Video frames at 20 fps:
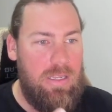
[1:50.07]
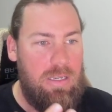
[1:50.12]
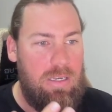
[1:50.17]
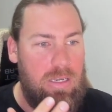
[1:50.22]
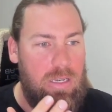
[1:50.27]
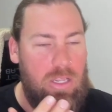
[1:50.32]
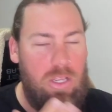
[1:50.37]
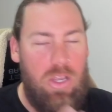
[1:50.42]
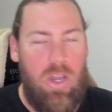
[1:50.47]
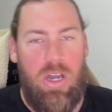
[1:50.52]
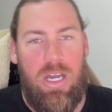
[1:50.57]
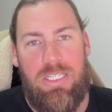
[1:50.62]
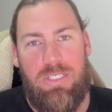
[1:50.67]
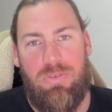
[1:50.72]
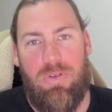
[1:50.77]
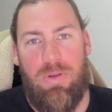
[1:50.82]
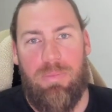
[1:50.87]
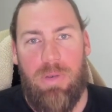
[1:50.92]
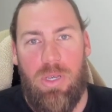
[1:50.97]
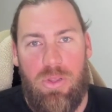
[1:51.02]
The guys
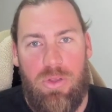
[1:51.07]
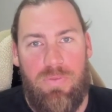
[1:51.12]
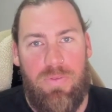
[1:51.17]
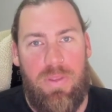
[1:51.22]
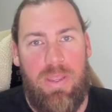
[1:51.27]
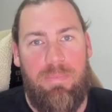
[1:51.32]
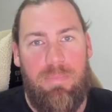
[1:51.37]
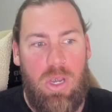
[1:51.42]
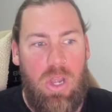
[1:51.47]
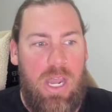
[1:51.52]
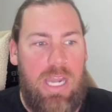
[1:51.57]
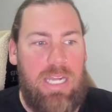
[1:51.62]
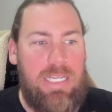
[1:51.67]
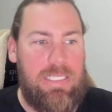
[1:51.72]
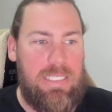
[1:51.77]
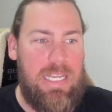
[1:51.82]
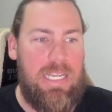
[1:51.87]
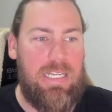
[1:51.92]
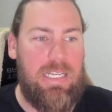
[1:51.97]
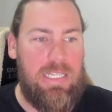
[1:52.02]
from Illuvium like
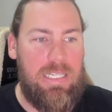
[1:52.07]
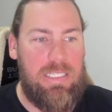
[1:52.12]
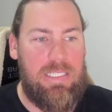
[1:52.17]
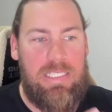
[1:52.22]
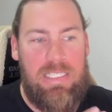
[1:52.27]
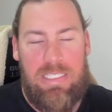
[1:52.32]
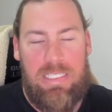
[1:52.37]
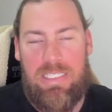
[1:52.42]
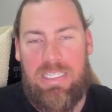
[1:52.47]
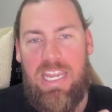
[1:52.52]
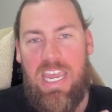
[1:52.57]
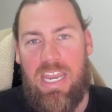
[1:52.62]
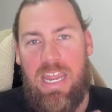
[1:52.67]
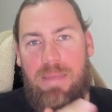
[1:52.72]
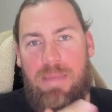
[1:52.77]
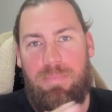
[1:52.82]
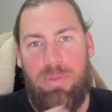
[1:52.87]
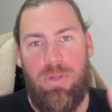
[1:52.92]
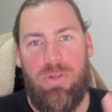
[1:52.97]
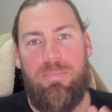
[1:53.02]
seeing this. This is how
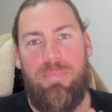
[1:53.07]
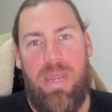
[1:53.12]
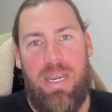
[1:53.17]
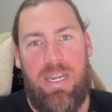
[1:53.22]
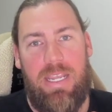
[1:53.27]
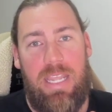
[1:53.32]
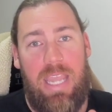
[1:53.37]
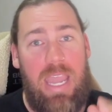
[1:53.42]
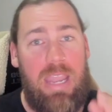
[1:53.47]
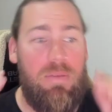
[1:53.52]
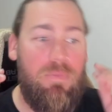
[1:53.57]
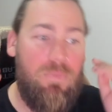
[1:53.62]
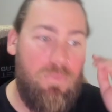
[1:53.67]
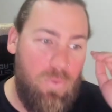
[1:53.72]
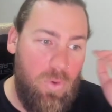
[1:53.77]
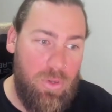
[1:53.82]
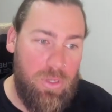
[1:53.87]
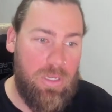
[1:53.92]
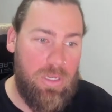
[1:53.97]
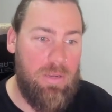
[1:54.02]
they build a better game
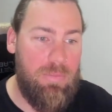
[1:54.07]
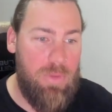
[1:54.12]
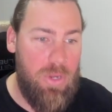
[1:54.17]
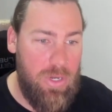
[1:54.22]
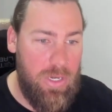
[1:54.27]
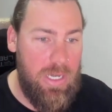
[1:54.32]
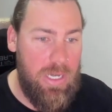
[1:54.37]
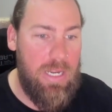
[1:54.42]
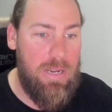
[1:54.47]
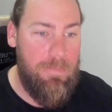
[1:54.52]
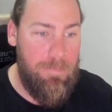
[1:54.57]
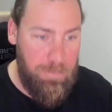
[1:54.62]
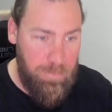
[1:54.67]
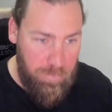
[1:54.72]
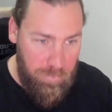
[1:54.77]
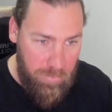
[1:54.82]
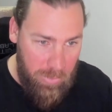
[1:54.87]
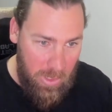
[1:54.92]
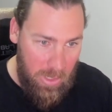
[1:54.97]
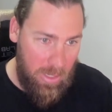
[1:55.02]
for the community.
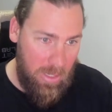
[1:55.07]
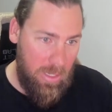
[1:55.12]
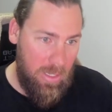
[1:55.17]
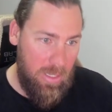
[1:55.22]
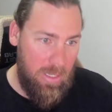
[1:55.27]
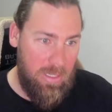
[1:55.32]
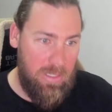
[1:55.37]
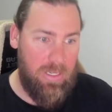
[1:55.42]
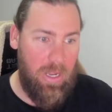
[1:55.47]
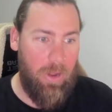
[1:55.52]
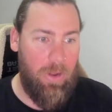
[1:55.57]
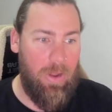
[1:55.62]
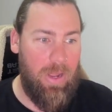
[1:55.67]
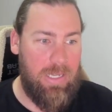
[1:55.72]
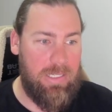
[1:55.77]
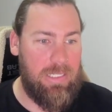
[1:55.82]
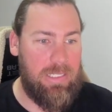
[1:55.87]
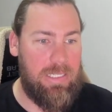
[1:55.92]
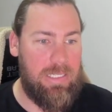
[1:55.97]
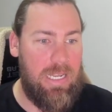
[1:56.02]
So,
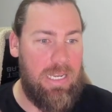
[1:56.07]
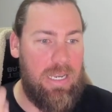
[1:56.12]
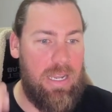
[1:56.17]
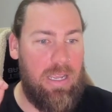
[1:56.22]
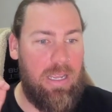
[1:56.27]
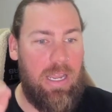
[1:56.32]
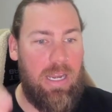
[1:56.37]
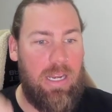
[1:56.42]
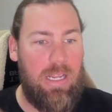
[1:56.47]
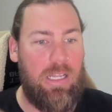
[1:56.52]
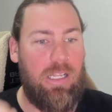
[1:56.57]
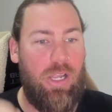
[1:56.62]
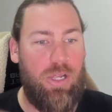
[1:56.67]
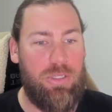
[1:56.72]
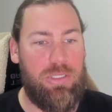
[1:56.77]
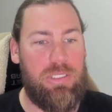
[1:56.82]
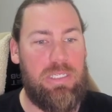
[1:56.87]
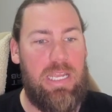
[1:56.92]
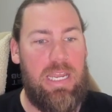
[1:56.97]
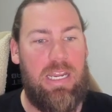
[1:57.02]
as I said, they're getting
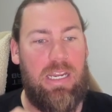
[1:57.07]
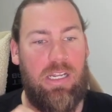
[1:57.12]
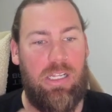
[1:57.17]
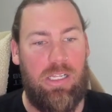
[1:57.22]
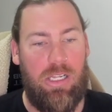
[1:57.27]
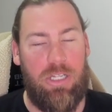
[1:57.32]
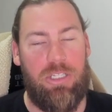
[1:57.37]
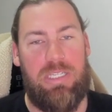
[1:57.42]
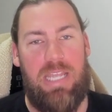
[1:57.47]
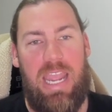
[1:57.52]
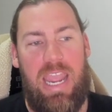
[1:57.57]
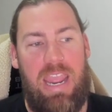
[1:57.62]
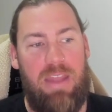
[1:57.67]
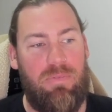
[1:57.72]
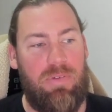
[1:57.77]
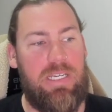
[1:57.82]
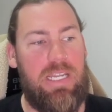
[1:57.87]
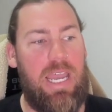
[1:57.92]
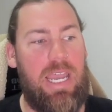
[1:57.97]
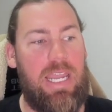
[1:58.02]
closer and closer
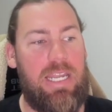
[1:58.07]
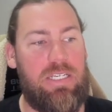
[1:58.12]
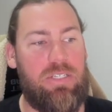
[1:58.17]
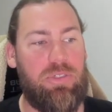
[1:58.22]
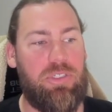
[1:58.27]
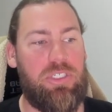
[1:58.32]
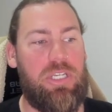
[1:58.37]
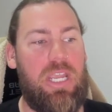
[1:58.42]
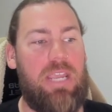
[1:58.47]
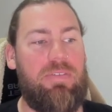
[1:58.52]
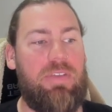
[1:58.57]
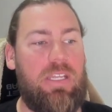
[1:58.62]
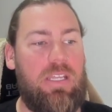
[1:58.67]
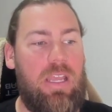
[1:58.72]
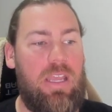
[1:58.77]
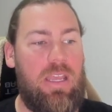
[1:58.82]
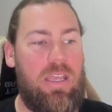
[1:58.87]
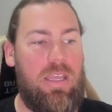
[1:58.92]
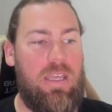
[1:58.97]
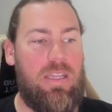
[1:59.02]
every day to achieving
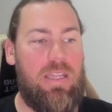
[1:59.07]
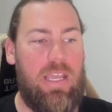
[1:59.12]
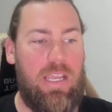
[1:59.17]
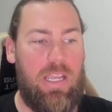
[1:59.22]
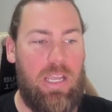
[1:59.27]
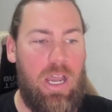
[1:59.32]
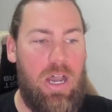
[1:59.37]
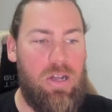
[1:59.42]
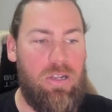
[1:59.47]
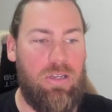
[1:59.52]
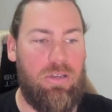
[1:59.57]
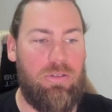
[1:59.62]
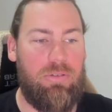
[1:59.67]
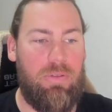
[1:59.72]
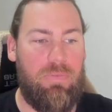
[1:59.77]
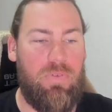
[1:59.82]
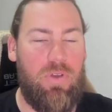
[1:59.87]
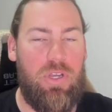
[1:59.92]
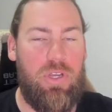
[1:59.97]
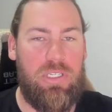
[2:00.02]
their goal of the
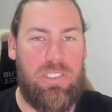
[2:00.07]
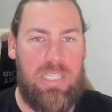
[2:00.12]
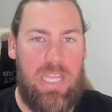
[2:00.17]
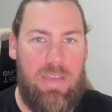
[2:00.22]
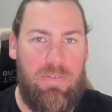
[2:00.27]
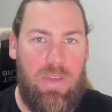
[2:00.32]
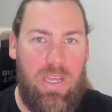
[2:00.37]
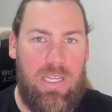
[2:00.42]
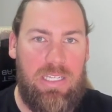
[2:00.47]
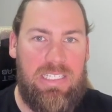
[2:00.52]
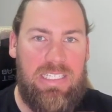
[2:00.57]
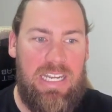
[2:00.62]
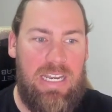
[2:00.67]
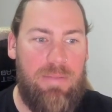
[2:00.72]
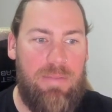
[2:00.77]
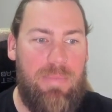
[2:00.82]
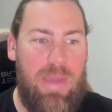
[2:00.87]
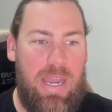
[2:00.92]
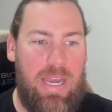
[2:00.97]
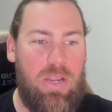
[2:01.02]
first ever
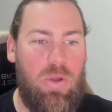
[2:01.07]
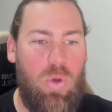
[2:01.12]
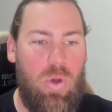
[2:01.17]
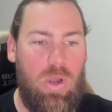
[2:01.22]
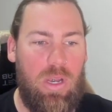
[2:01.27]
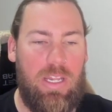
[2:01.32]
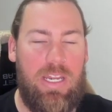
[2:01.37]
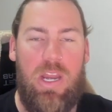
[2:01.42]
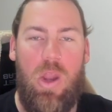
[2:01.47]
cinematic quality